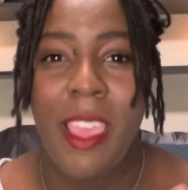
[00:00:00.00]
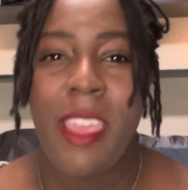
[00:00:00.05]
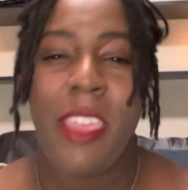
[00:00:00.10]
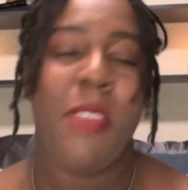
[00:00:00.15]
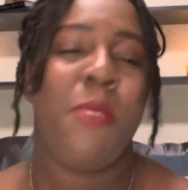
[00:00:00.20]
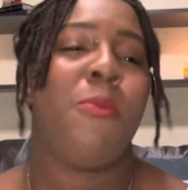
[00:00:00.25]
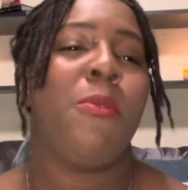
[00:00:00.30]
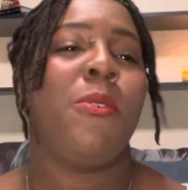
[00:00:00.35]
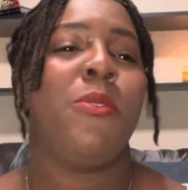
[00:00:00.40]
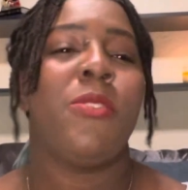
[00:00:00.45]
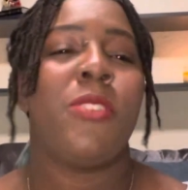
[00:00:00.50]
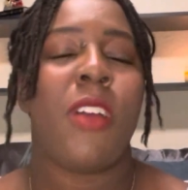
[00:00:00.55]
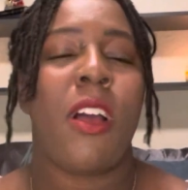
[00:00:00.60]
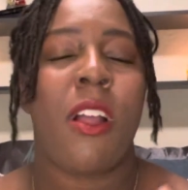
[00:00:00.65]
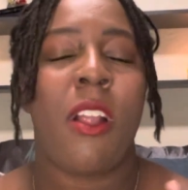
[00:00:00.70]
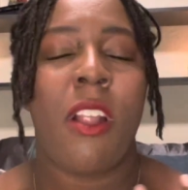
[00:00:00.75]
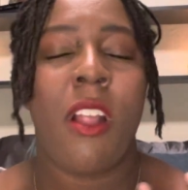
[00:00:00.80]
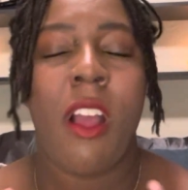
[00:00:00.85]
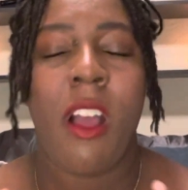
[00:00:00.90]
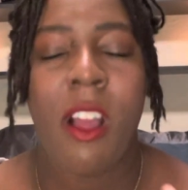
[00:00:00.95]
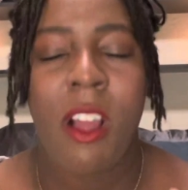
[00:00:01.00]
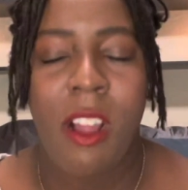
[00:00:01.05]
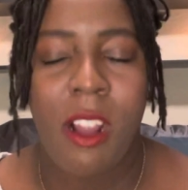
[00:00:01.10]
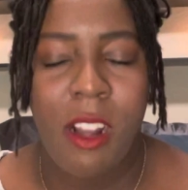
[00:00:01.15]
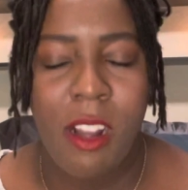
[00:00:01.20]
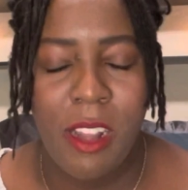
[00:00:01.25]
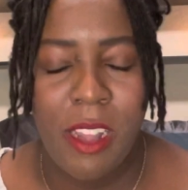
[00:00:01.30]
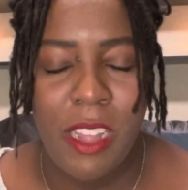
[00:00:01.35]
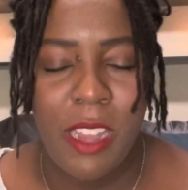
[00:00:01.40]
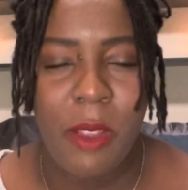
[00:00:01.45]
It wounds our
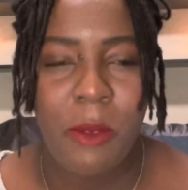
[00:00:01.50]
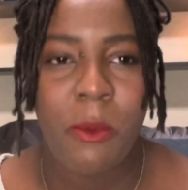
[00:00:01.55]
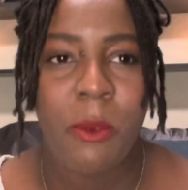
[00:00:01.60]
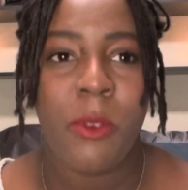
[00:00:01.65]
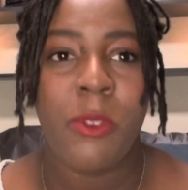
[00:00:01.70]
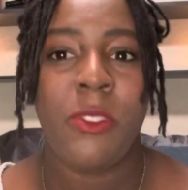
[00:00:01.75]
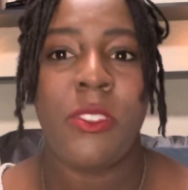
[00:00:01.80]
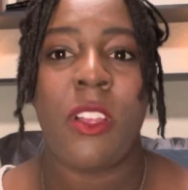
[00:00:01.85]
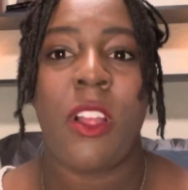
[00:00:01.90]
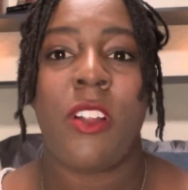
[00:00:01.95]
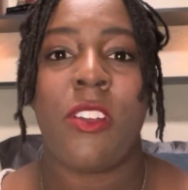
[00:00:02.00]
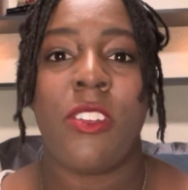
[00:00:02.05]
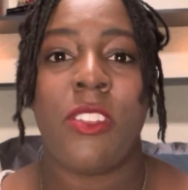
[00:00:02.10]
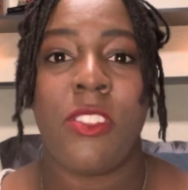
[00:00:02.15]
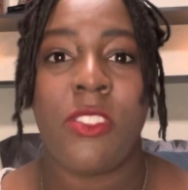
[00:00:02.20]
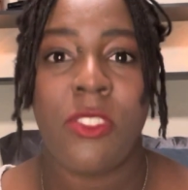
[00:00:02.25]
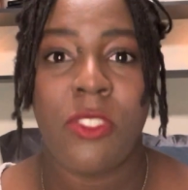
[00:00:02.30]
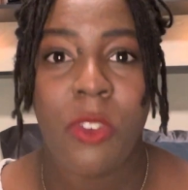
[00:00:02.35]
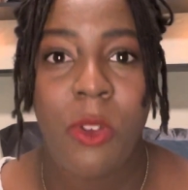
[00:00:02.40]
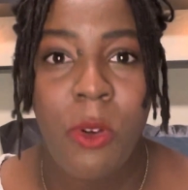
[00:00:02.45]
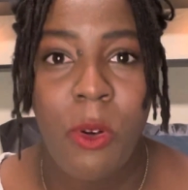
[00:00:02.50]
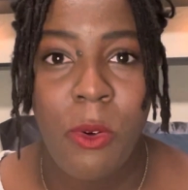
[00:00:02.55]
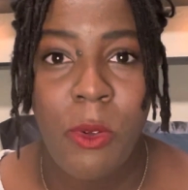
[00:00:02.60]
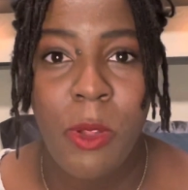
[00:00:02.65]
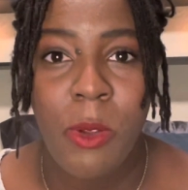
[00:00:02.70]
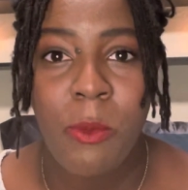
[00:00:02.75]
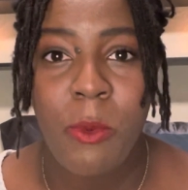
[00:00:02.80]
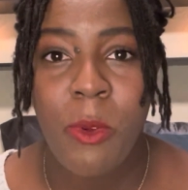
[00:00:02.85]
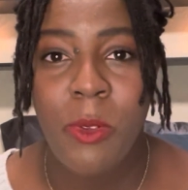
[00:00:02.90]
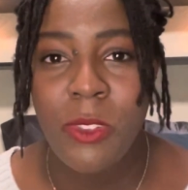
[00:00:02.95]
heart, it wounds our soul,
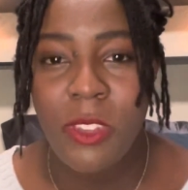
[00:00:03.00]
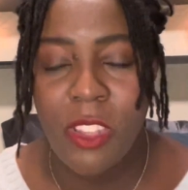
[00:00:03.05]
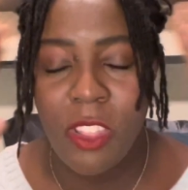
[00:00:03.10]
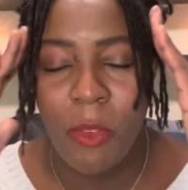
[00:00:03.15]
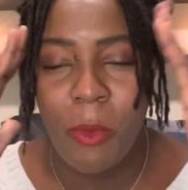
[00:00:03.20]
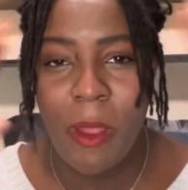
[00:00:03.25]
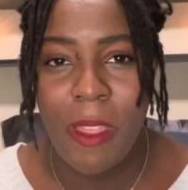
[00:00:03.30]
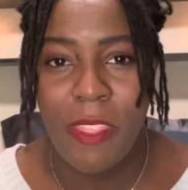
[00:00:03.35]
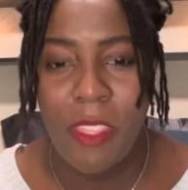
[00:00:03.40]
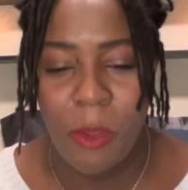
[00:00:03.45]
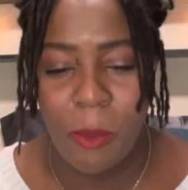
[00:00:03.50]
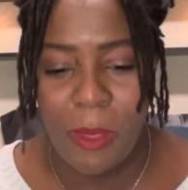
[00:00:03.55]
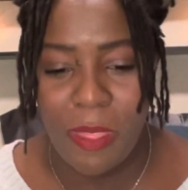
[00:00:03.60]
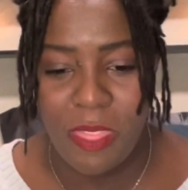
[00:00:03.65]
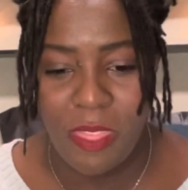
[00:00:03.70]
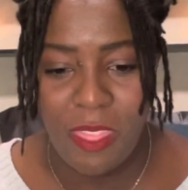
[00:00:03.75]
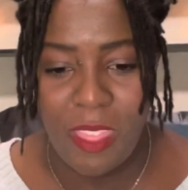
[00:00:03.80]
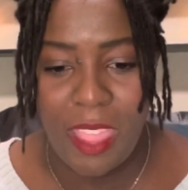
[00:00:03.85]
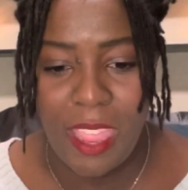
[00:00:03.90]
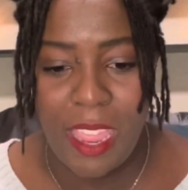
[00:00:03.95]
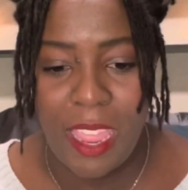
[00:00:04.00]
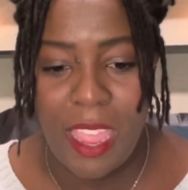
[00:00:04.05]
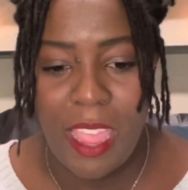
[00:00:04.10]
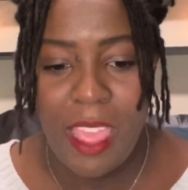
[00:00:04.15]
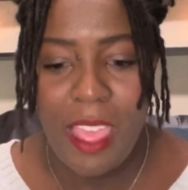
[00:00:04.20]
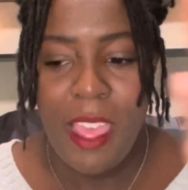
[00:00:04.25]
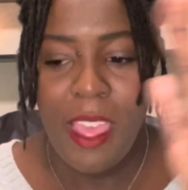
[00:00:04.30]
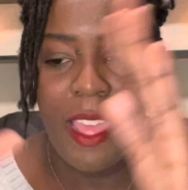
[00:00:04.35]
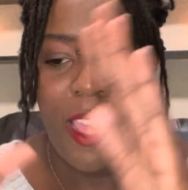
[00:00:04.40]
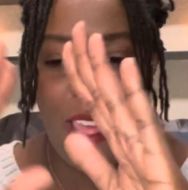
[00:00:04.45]
it wounds the way that we think
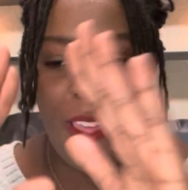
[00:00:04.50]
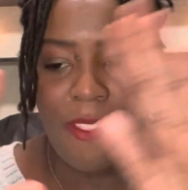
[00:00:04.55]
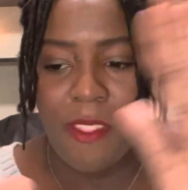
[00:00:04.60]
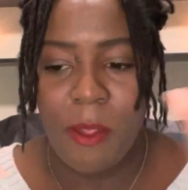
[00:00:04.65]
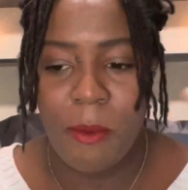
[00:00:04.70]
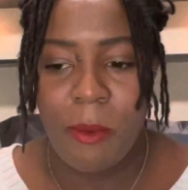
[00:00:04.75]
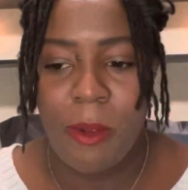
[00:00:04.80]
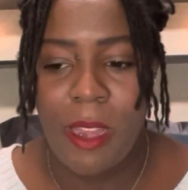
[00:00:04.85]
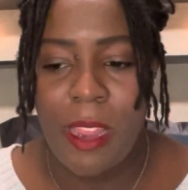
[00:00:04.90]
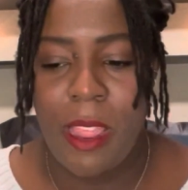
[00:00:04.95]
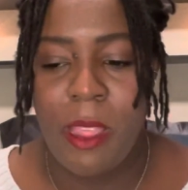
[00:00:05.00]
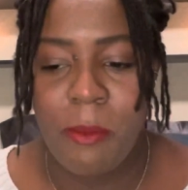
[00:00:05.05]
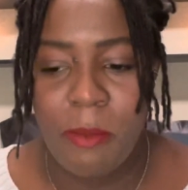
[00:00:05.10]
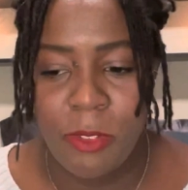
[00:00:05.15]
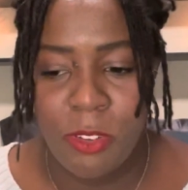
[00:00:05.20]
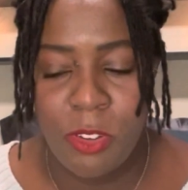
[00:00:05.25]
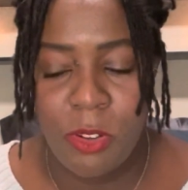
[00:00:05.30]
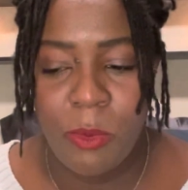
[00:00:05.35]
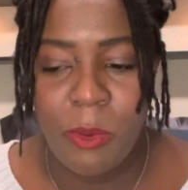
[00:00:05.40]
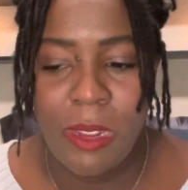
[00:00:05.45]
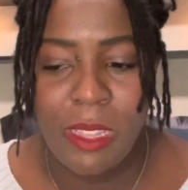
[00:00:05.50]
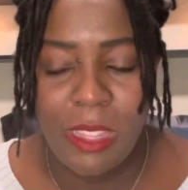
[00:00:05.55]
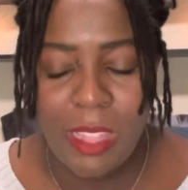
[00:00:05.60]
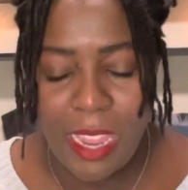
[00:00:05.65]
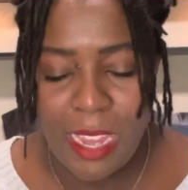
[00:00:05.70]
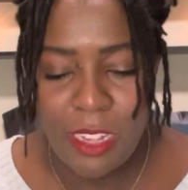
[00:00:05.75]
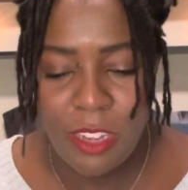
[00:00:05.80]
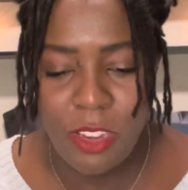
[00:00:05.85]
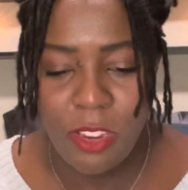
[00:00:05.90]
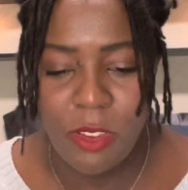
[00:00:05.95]
and that we're able to
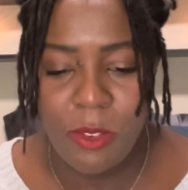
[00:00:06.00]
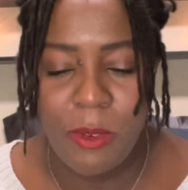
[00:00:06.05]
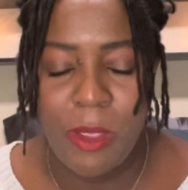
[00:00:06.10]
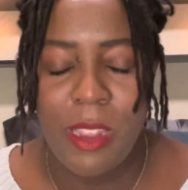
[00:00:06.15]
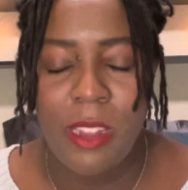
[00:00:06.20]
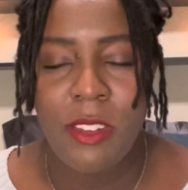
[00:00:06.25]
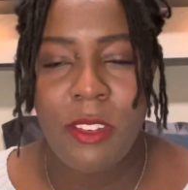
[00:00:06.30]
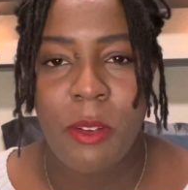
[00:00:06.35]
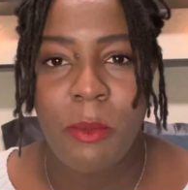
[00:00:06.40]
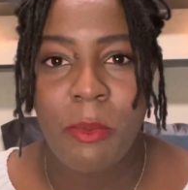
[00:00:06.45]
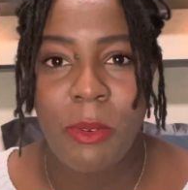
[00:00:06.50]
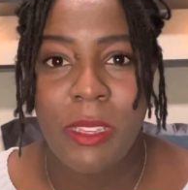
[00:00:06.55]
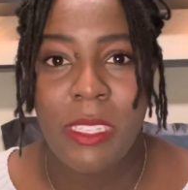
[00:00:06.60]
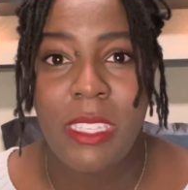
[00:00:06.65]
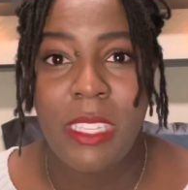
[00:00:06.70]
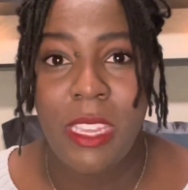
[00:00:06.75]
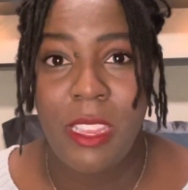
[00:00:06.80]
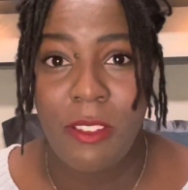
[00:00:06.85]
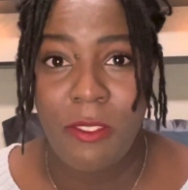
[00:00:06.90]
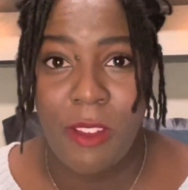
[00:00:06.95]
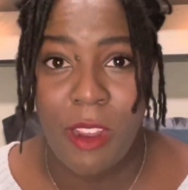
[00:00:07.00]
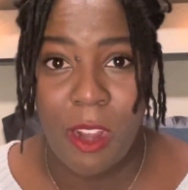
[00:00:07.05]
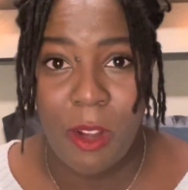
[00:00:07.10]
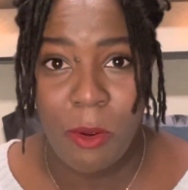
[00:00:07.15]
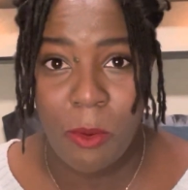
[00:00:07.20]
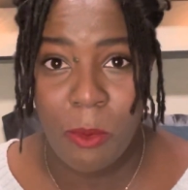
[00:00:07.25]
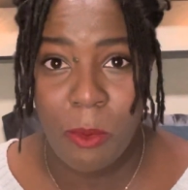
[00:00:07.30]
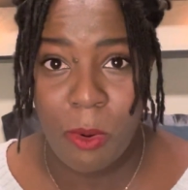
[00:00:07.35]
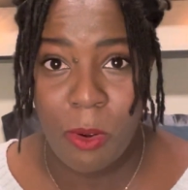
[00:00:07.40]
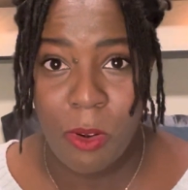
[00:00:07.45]
relate to and to perceive our
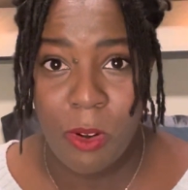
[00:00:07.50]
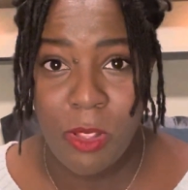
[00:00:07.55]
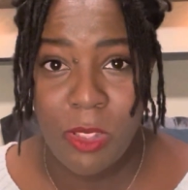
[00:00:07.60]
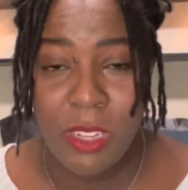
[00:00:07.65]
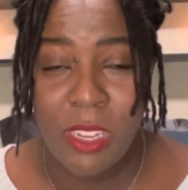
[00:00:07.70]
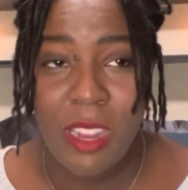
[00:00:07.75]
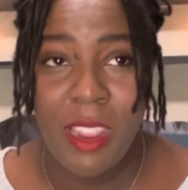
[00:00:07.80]
world.